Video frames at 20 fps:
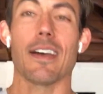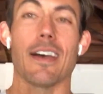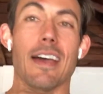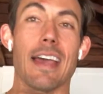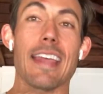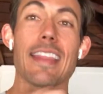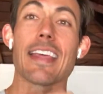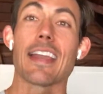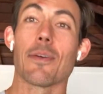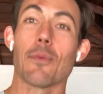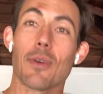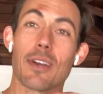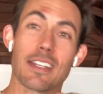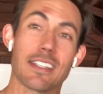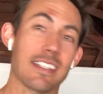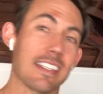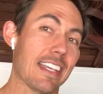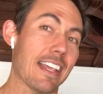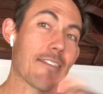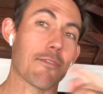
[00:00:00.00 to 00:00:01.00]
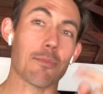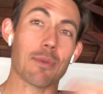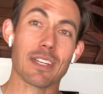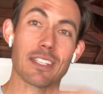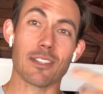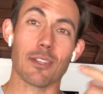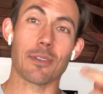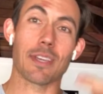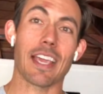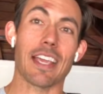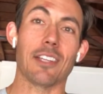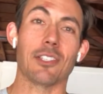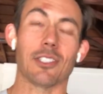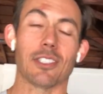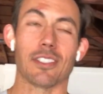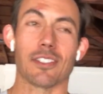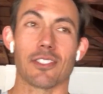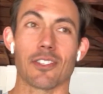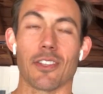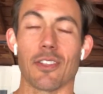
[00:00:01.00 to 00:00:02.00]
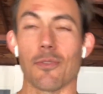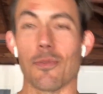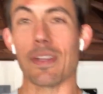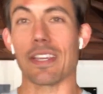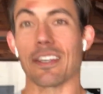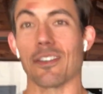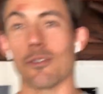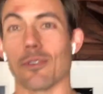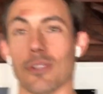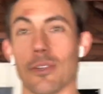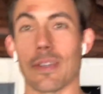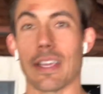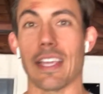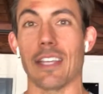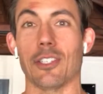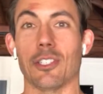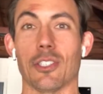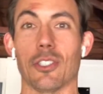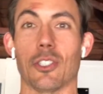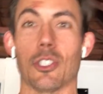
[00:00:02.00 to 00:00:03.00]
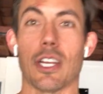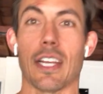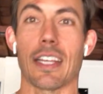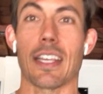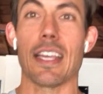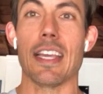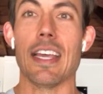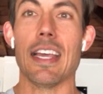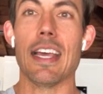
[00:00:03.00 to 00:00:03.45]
And then I want to see everybody's location so that we can do a location check.